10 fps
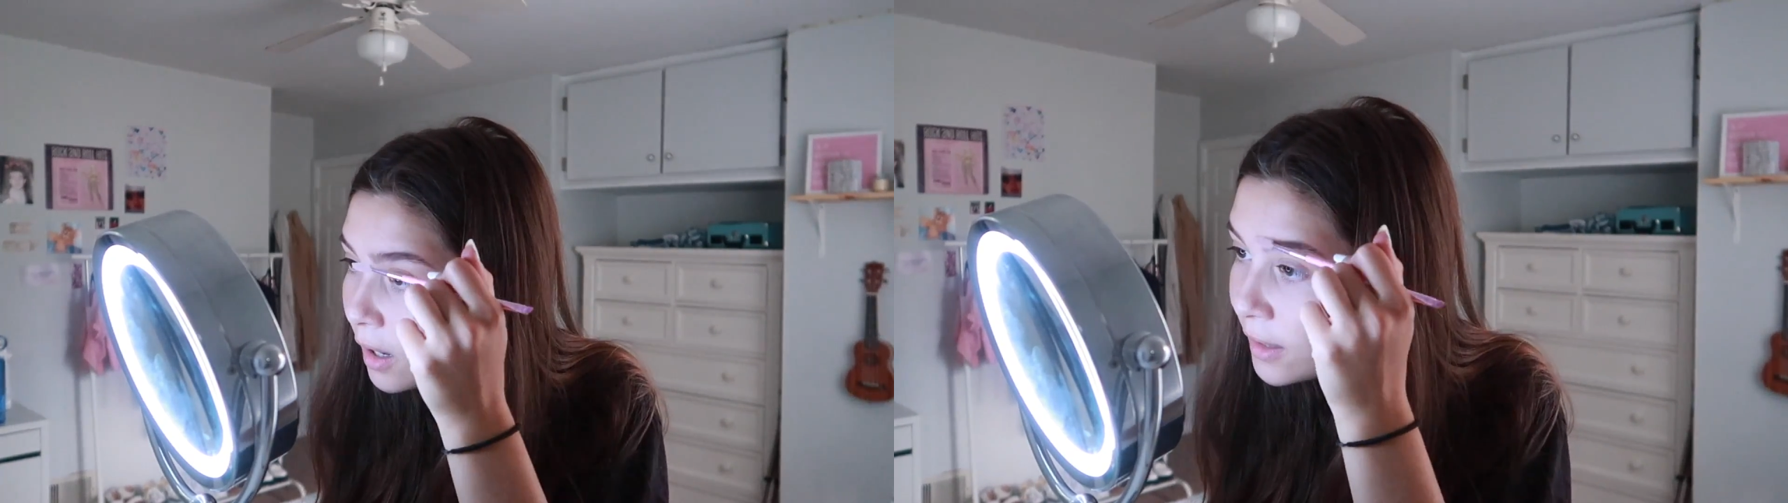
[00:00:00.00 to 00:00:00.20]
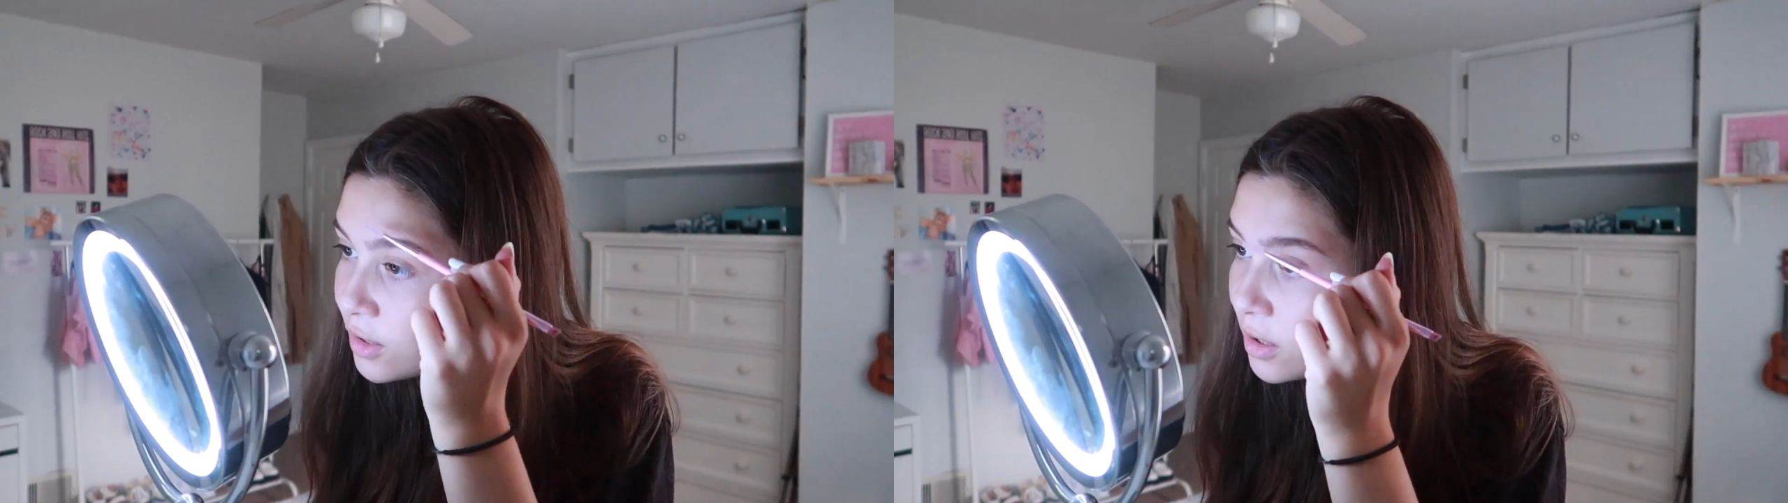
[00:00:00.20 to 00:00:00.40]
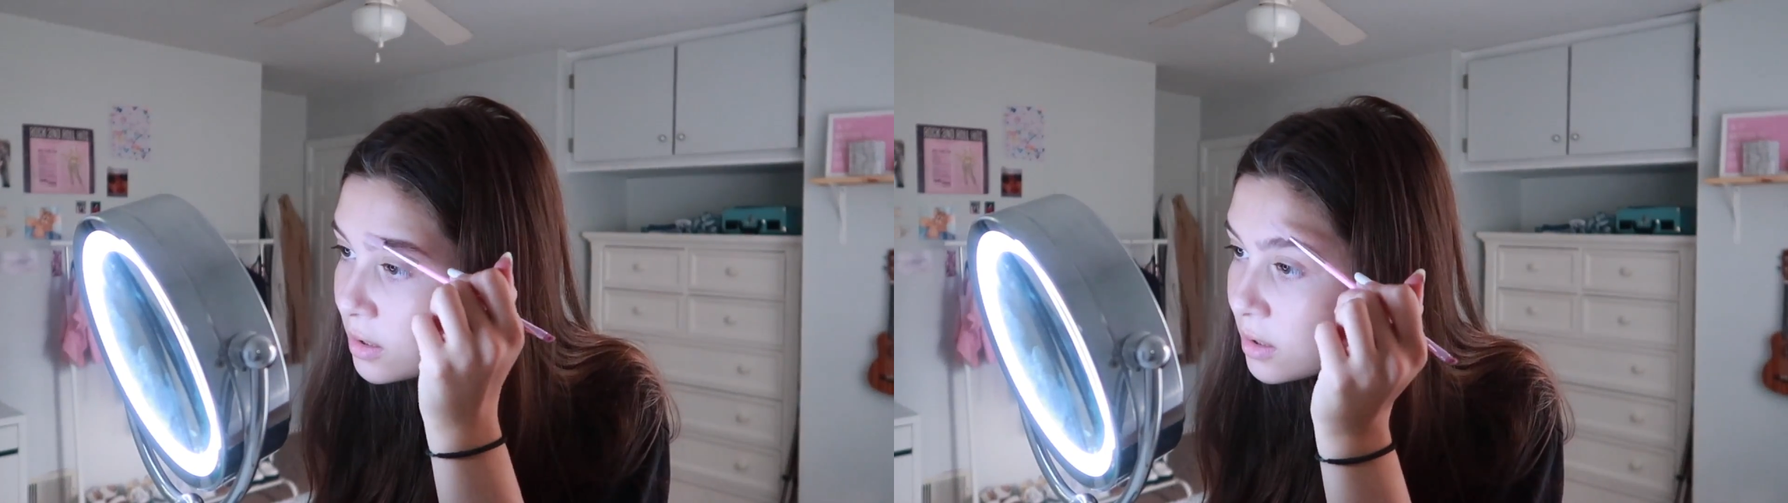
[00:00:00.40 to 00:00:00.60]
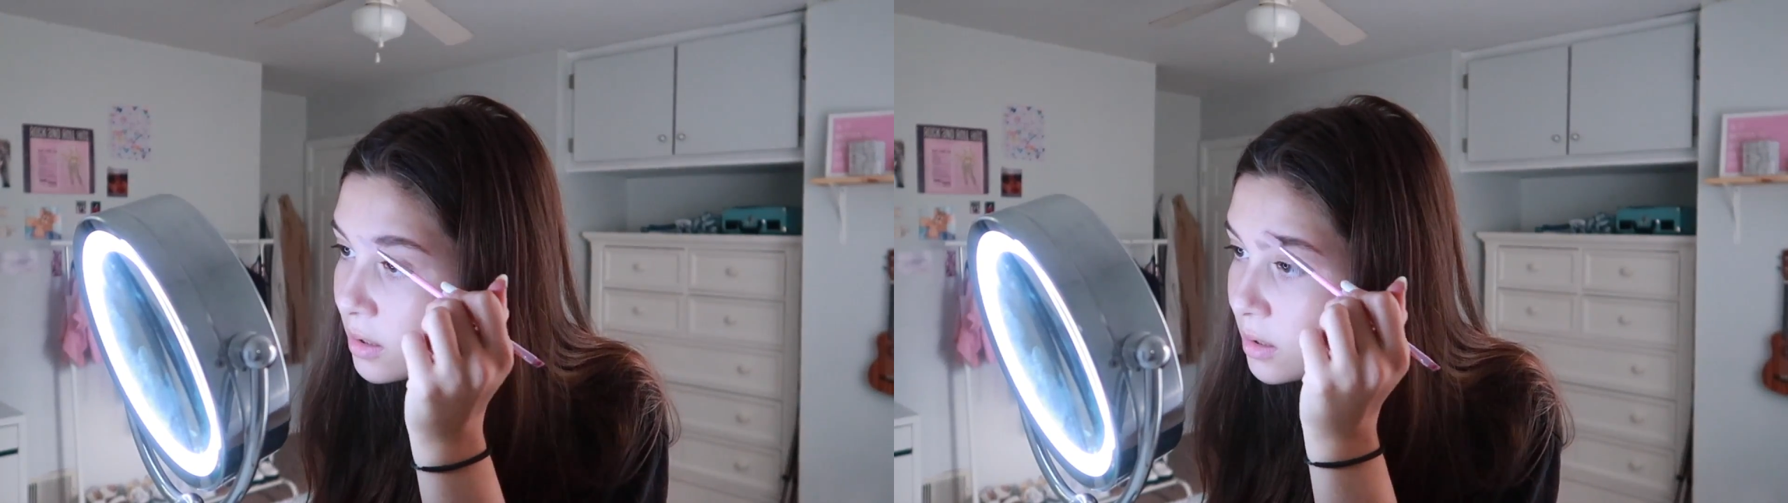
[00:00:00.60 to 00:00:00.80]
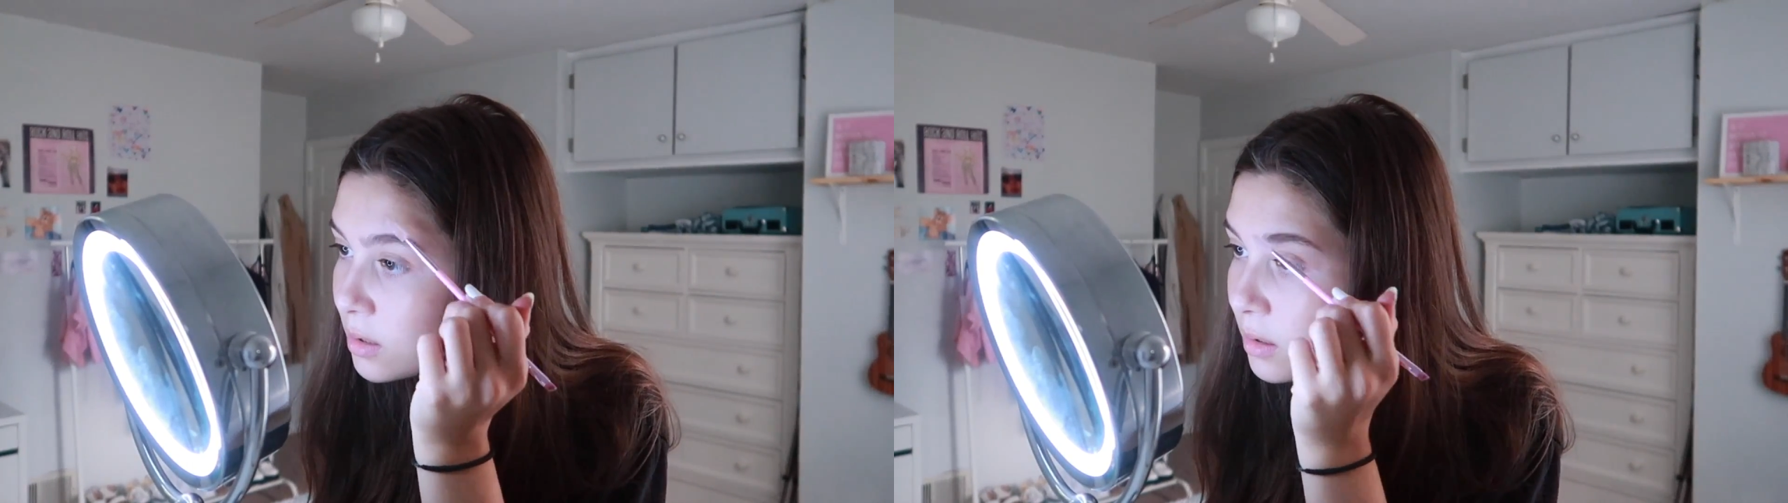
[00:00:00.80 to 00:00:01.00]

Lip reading: I just